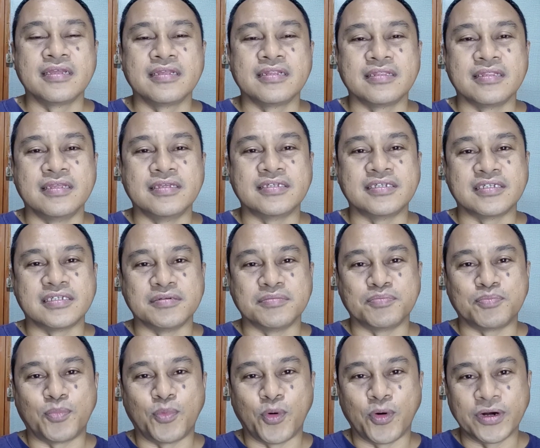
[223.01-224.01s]
This is
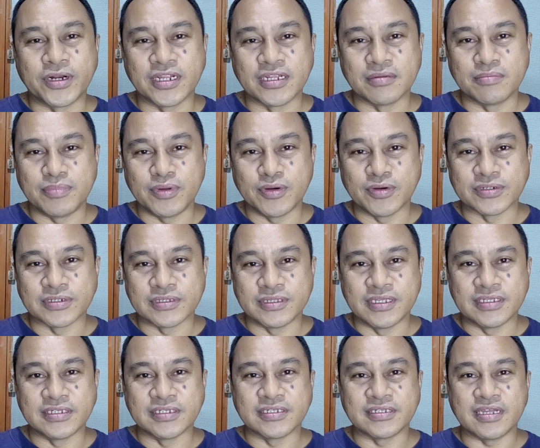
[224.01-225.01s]
important because
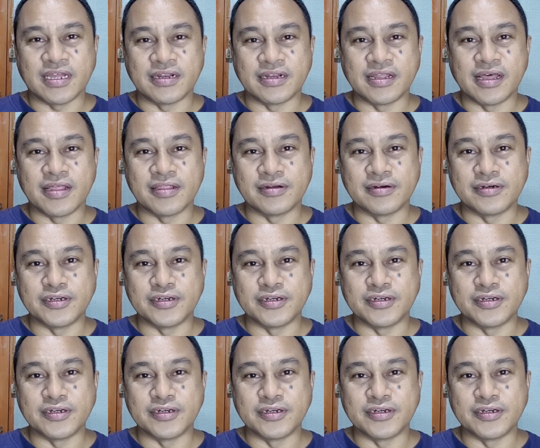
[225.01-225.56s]
this is another